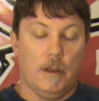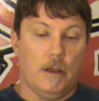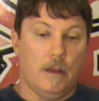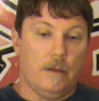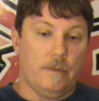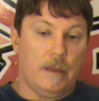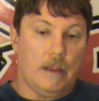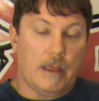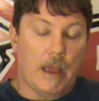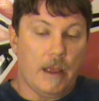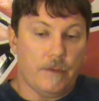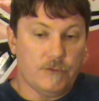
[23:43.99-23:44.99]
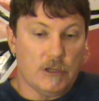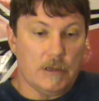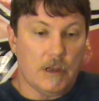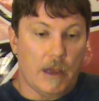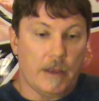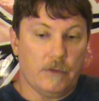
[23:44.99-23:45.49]
the
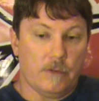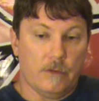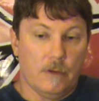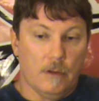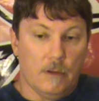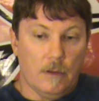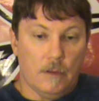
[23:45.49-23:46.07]
KFG dice,